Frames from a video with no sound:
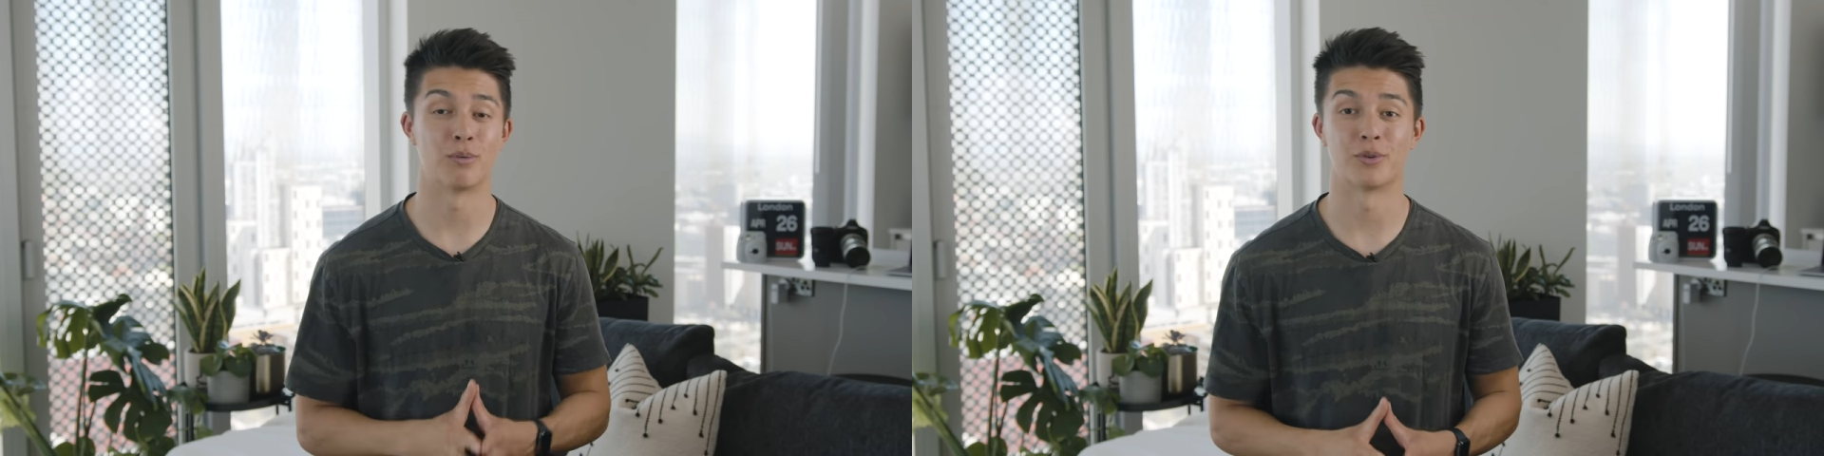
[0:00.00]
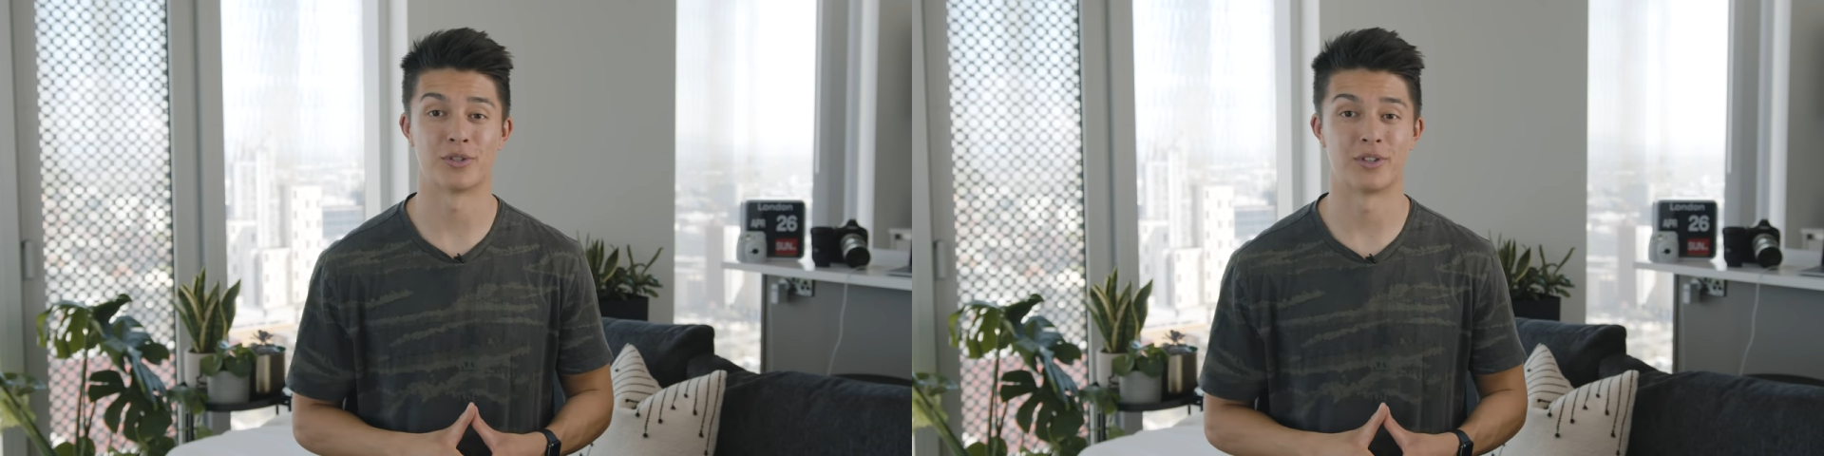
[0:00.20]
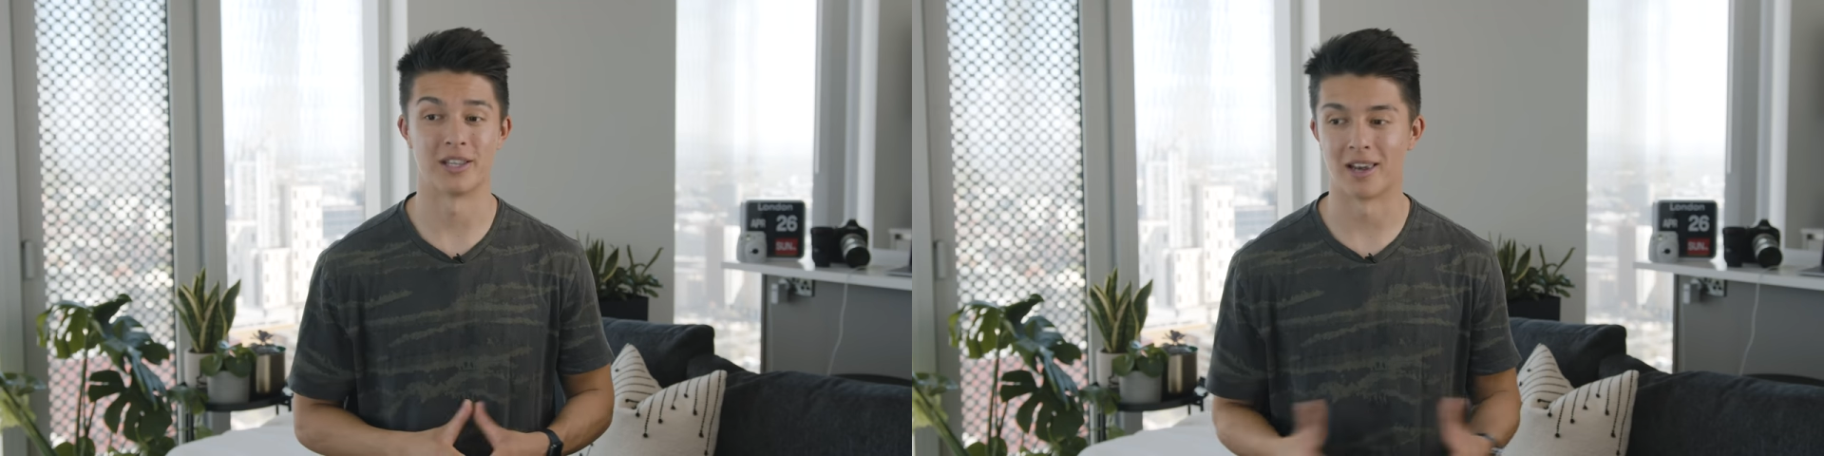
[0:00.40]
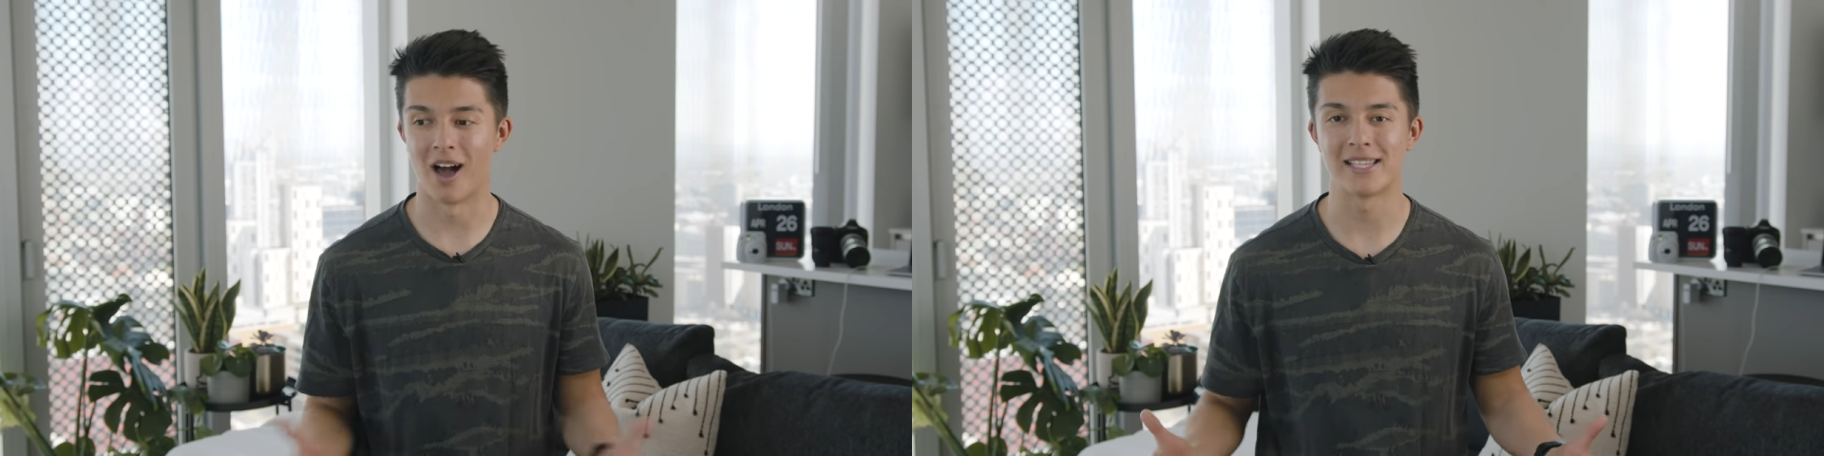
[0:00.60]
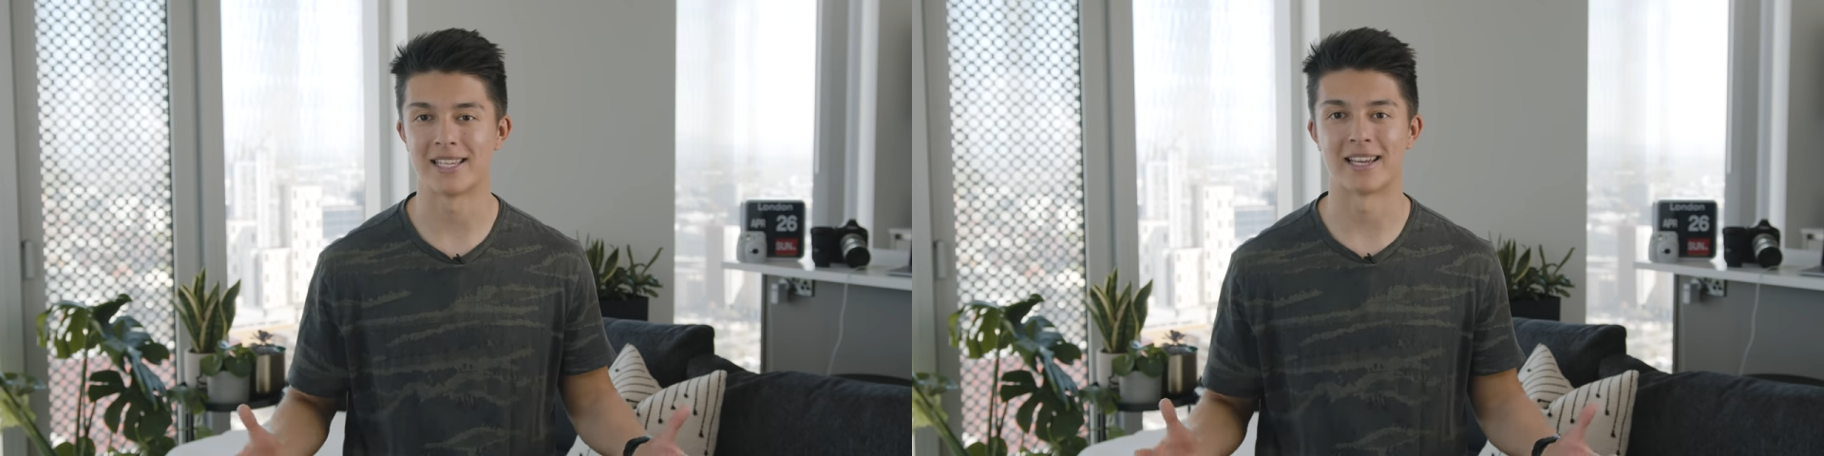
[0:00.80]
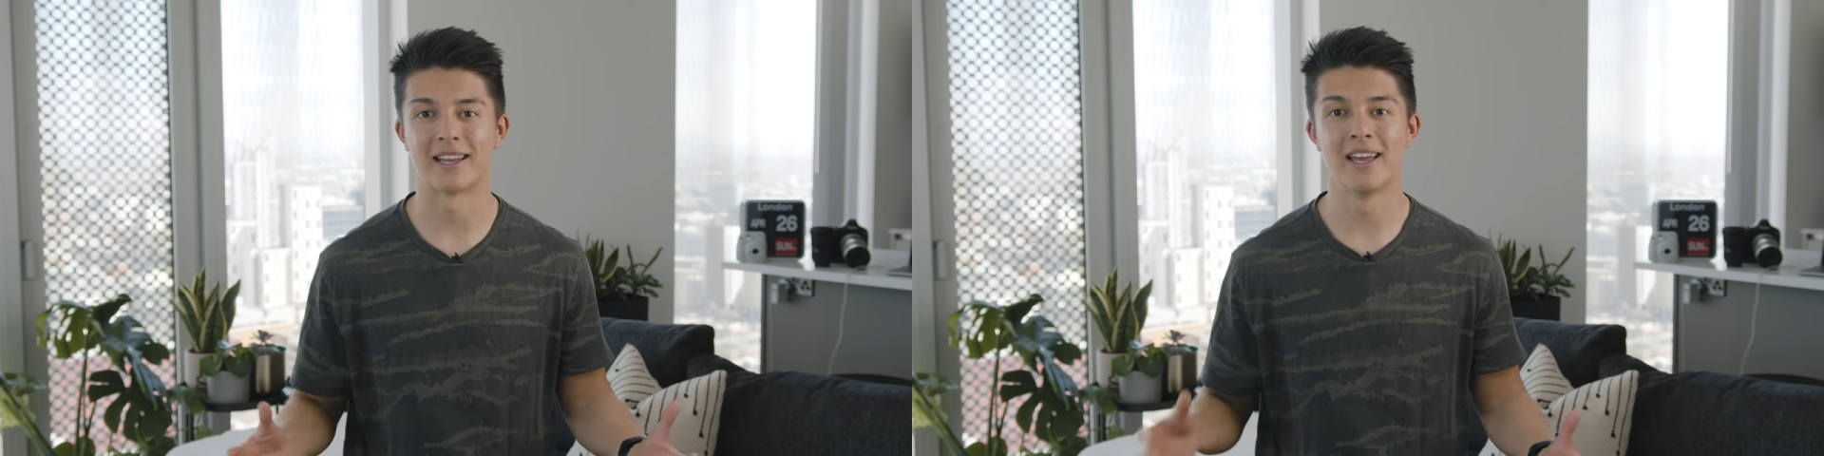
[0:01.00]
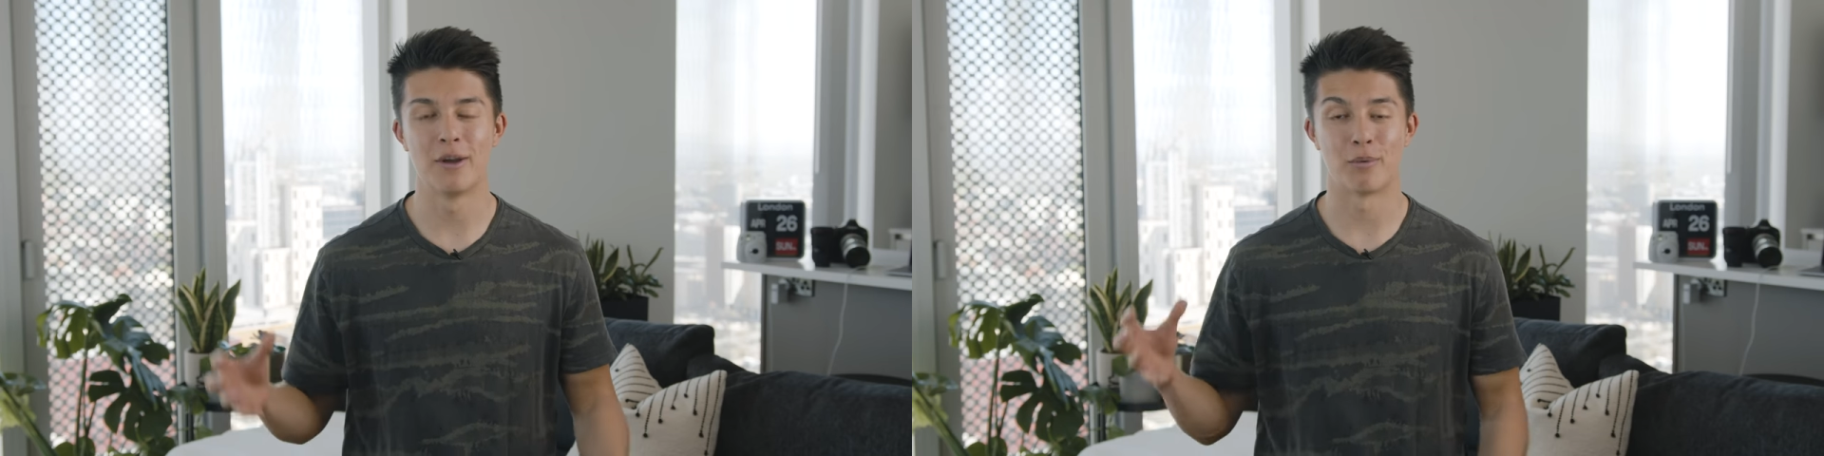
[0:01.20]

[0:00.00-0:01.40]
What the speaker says: was the lighting.